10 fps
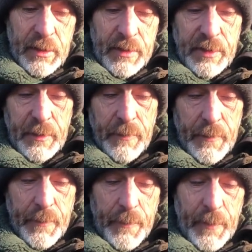So
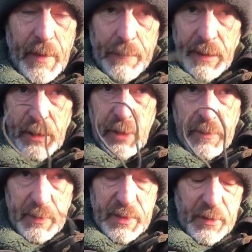that big loop
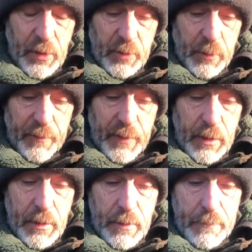that we started with
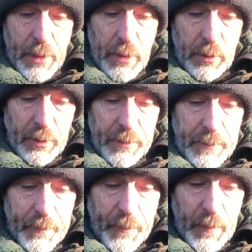the bowline,
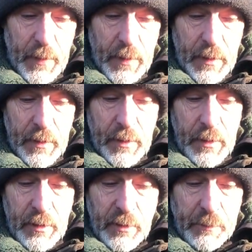
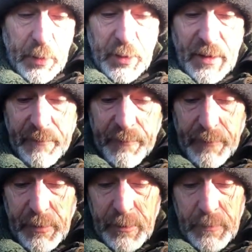just push that
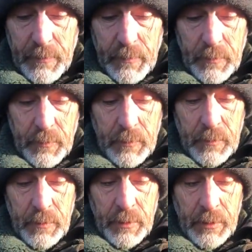through,
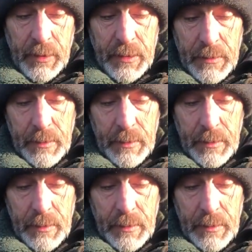okay,